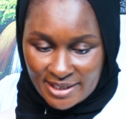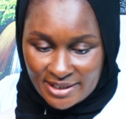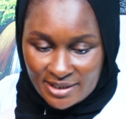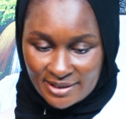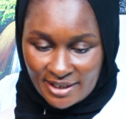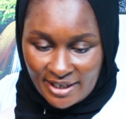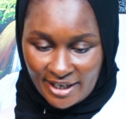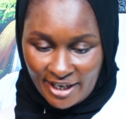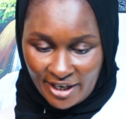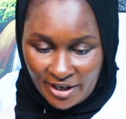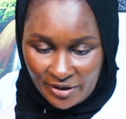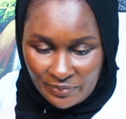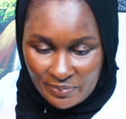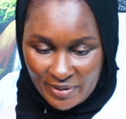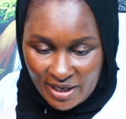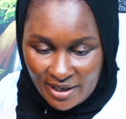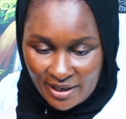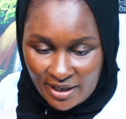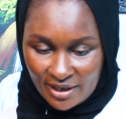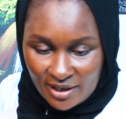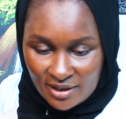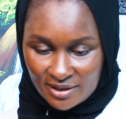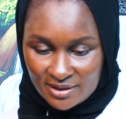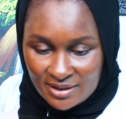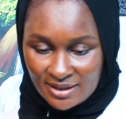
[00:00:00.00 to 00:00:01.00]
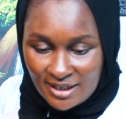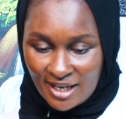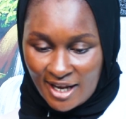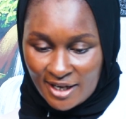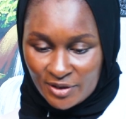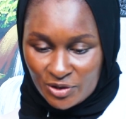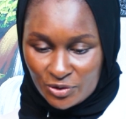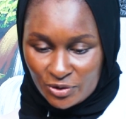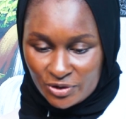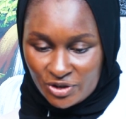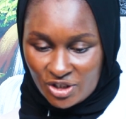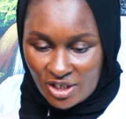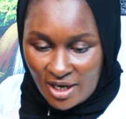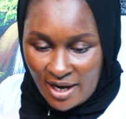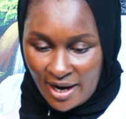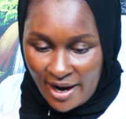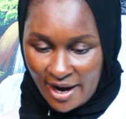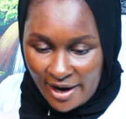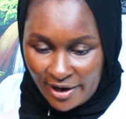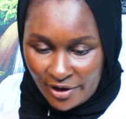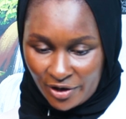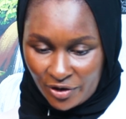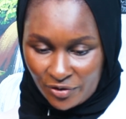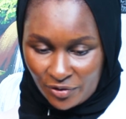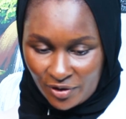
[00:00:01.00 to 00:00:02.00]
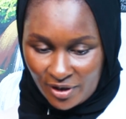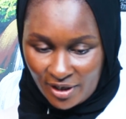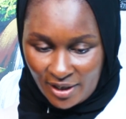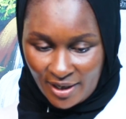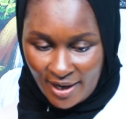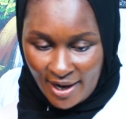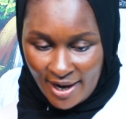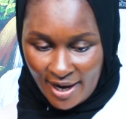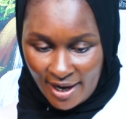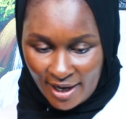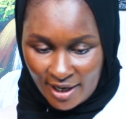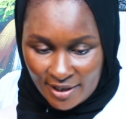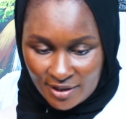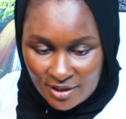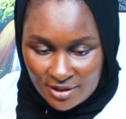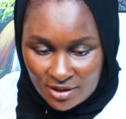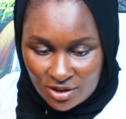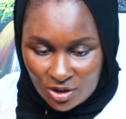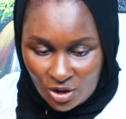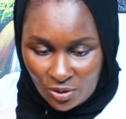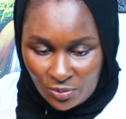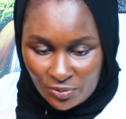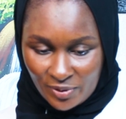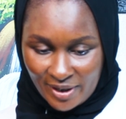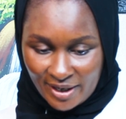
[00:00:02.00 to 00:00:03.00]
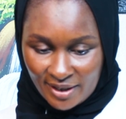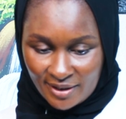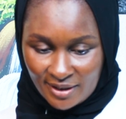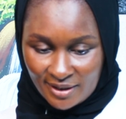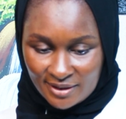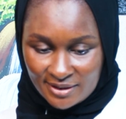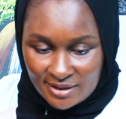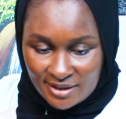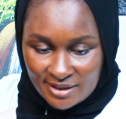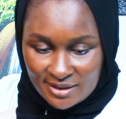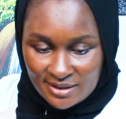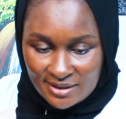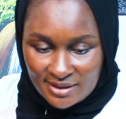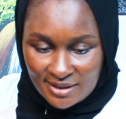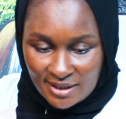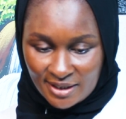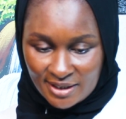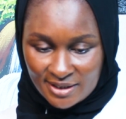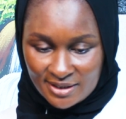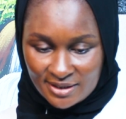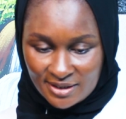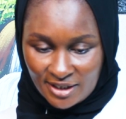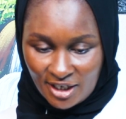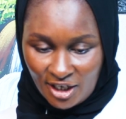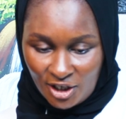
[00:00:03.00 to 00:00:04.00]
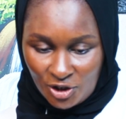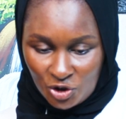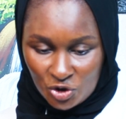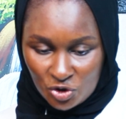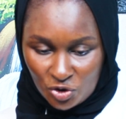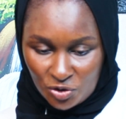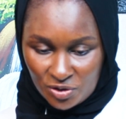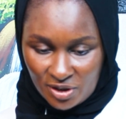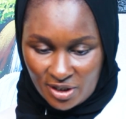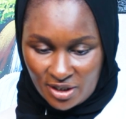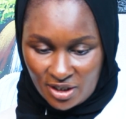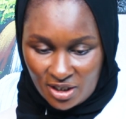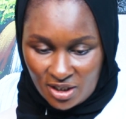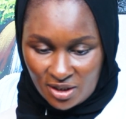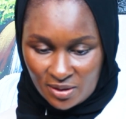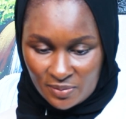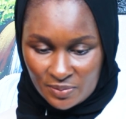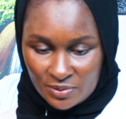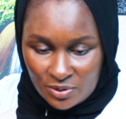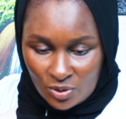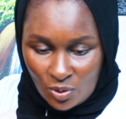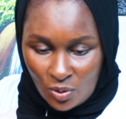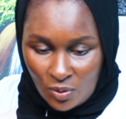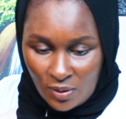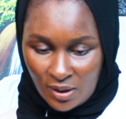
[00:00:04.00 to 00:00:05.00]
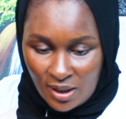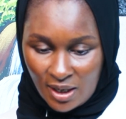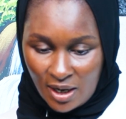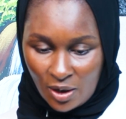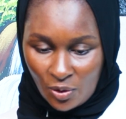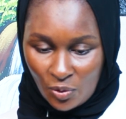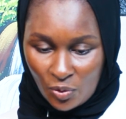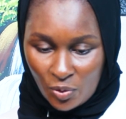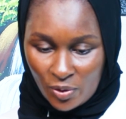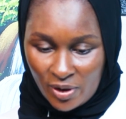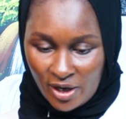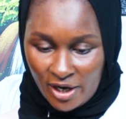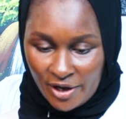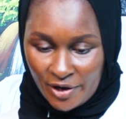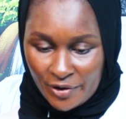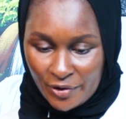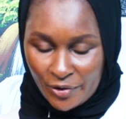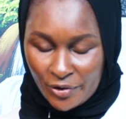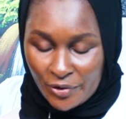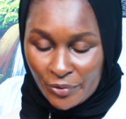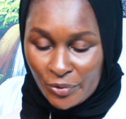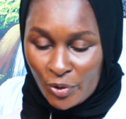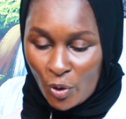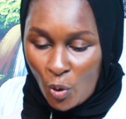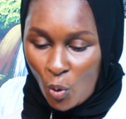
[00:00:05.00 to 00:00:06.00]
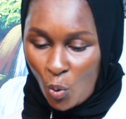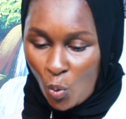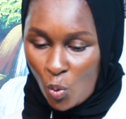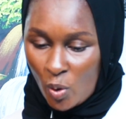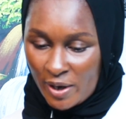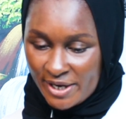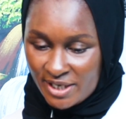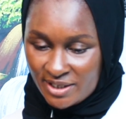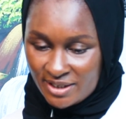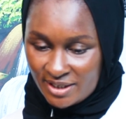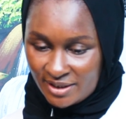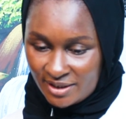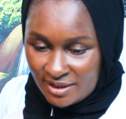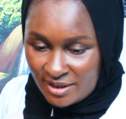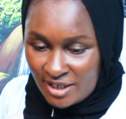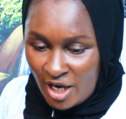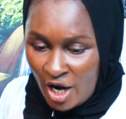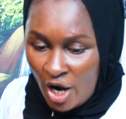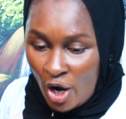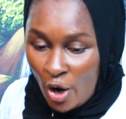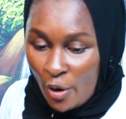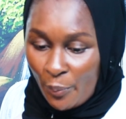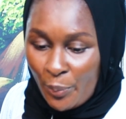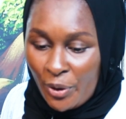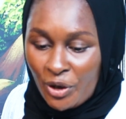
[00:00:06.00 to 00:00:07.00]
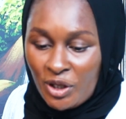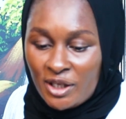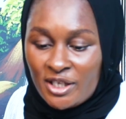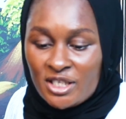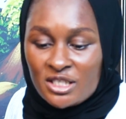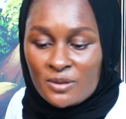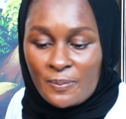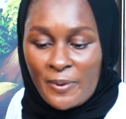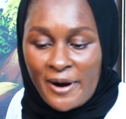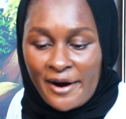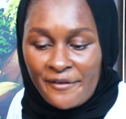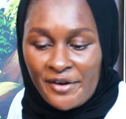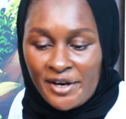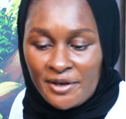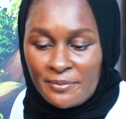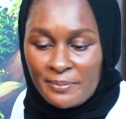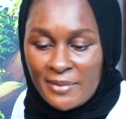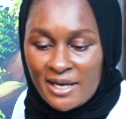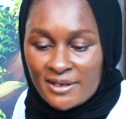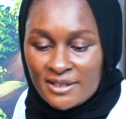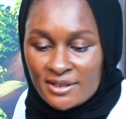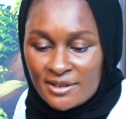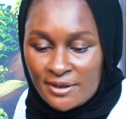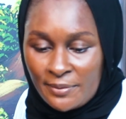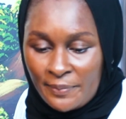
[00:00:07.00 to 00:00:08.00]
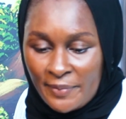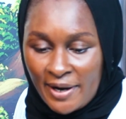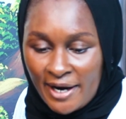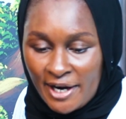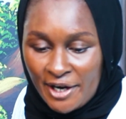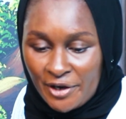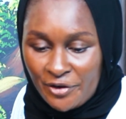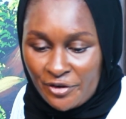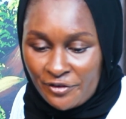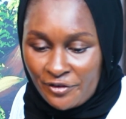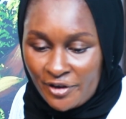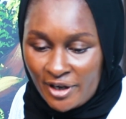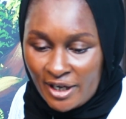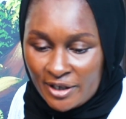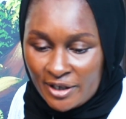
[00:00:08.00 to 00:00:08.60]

as kingmakers Ladoja agree, and the subwriter there says intrigue keeps Olakulehin waiting. Police parade mastermind of